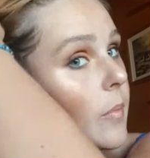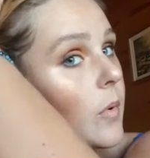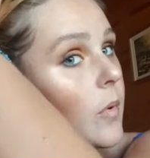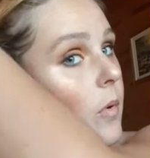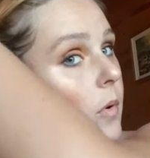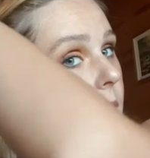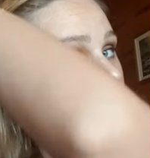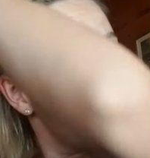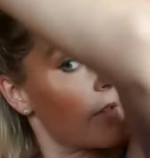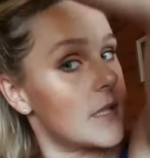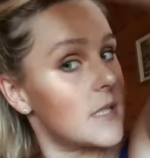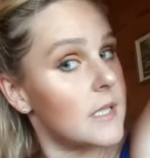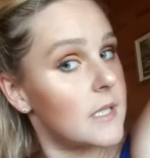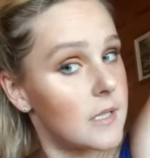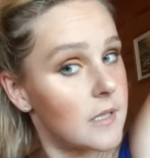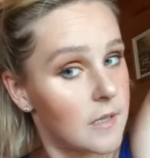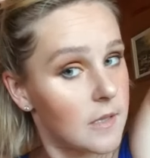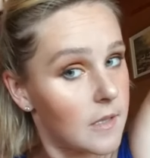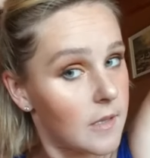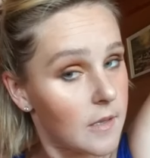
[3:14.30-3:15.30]
All of this
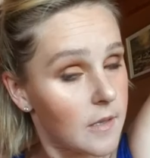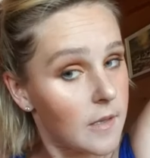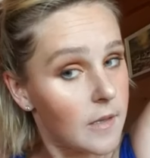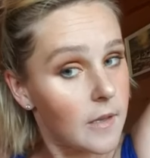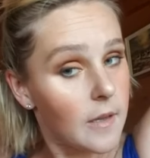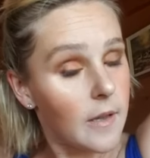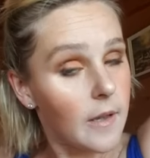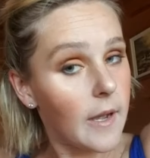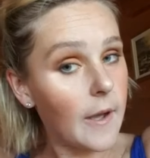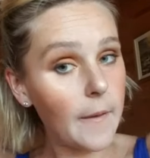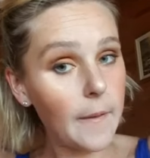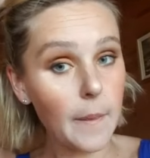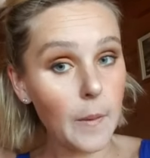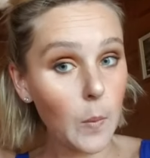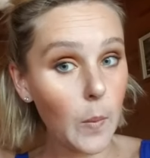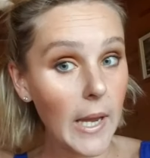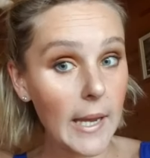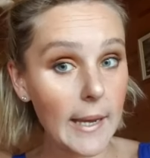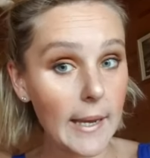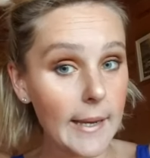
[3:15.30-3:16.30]
off
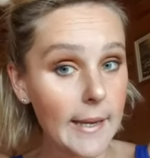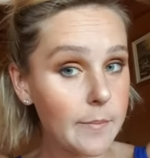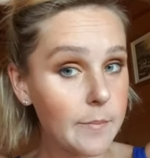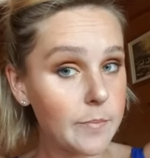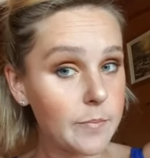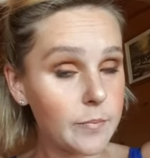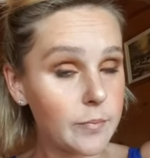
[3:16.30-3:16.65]
the way.